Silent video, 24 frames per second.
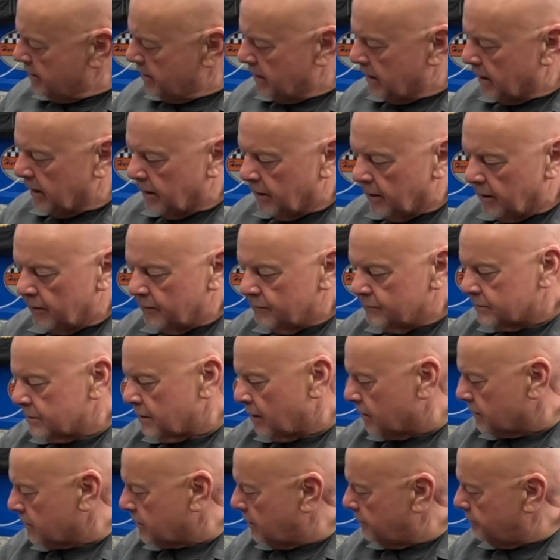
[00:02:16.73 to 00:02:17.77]
There's
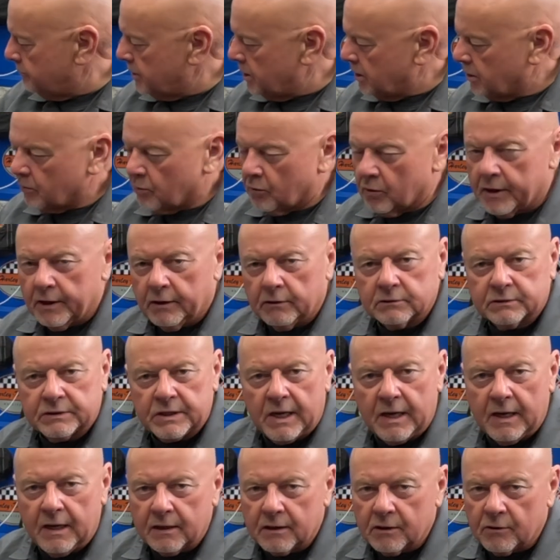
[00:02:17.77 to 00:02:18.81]
not going to be an oil
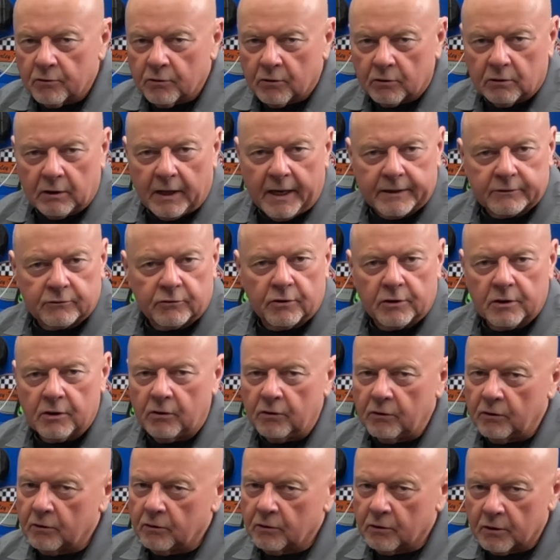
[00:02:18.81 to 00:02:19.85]
tank or electrical
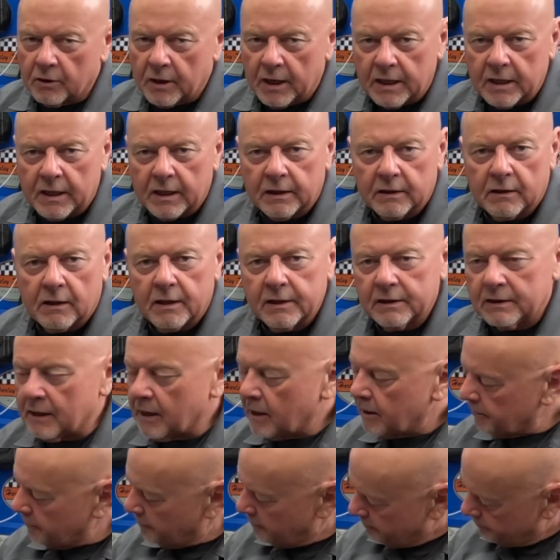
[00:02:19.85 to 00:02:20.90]
or anything like
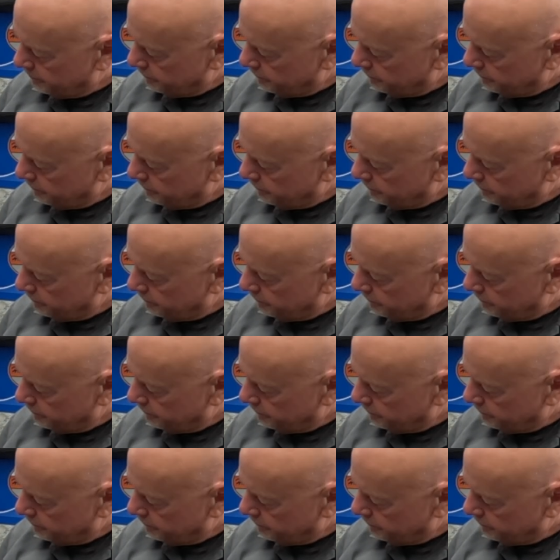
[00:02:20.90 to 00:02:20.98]
that.